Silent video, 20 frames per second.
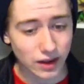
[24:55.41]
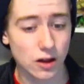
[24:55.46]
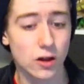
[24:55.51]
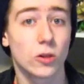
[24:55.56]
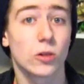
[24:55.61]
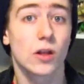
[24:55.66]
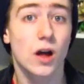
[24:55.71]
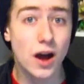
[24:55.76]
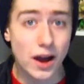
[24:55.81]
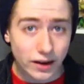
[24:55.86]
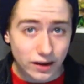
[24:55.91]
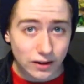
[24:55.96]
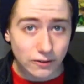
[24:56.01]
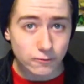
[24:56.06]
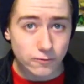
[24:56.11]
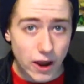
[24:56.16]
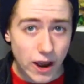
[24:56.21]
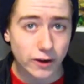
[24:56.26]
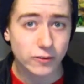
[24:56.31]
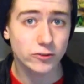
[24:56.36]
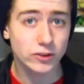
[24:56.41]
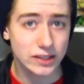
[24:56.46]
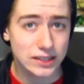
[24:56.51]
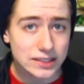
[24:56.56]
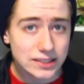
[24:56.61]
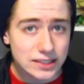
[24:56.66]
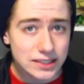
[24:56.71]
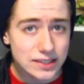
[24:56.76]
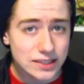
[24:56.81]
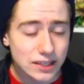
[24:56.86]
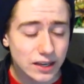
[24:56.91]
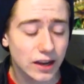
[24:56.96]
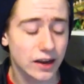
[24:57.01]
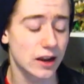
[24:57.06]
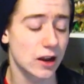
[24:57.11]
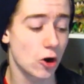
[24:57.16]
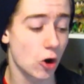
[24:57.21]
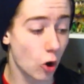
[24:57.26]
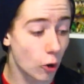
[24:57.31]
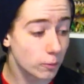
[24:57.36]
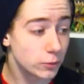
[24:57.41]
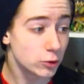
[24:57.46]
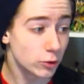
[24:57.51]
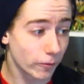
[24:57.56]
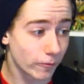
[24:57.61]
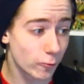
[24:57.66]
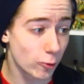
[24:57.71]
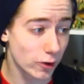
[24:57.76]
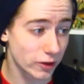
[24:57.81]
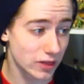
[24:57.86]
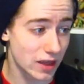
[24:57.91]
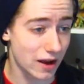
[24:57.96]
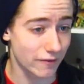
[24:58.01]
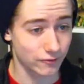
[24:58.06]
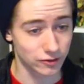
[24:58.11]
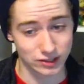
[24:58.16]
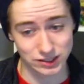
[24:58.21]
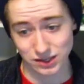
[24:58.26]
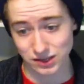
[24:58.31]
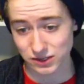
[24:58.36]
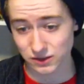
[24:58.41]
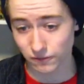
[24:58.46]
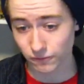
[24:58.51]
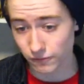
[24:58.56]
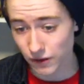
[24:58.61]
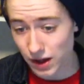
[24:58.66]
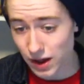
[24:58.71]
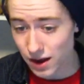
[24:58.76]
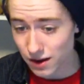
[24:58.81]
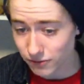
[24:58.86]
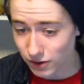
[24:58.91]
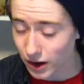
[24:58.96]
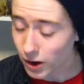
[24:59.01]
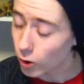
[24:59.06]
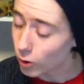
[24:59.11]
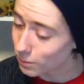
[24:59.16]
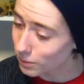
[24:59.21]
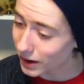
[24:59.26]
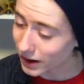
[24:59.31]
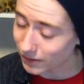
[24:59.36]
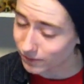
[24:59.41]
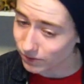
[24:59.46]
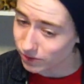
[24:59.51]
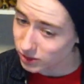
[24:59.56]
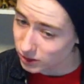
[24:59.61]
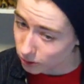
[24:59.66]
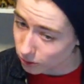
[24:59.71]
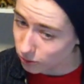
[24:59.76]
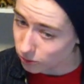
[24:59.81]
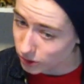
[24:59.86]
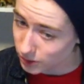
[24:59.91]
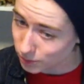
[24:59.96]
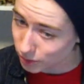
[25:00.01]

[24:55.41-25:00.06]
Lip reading: a lot in fact for this season, and I hope to avoid that for Season 5. I hope I have thoroughly